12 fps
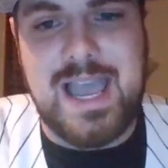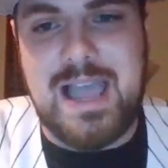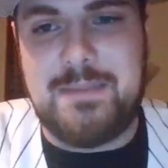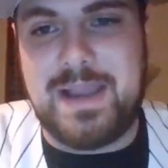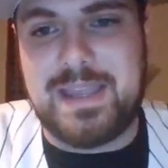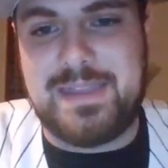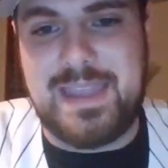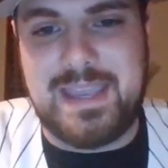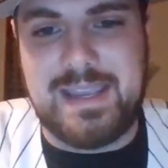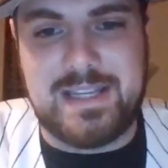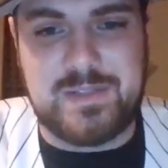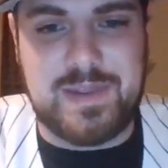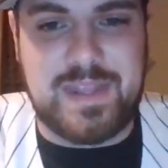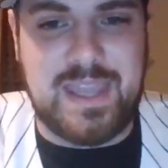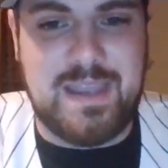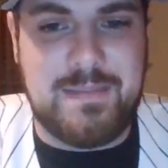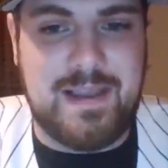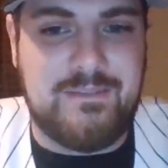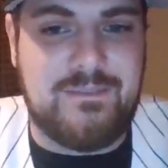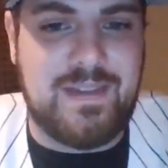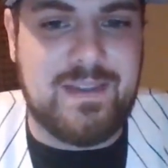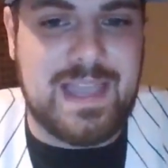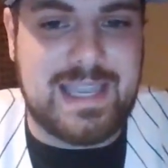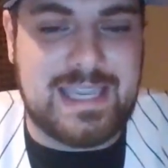And my thing is with him, I
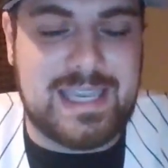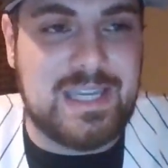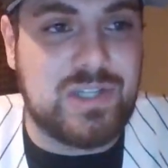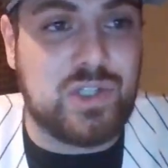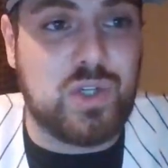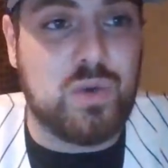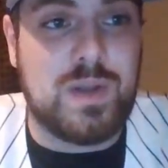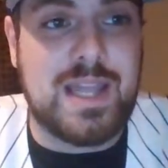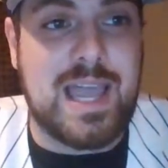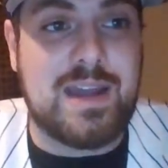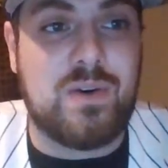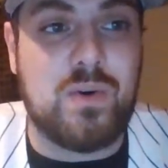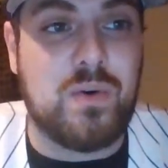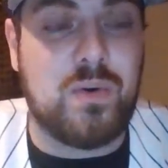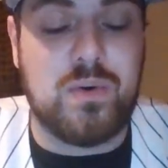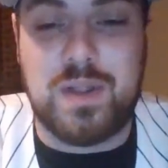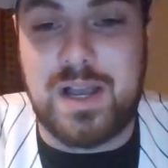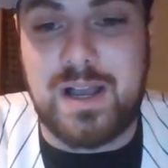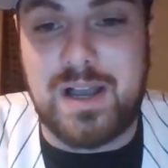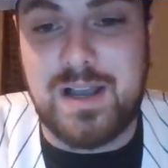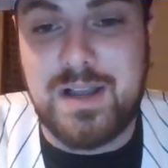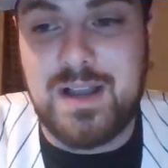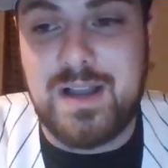feel like he's doing that whole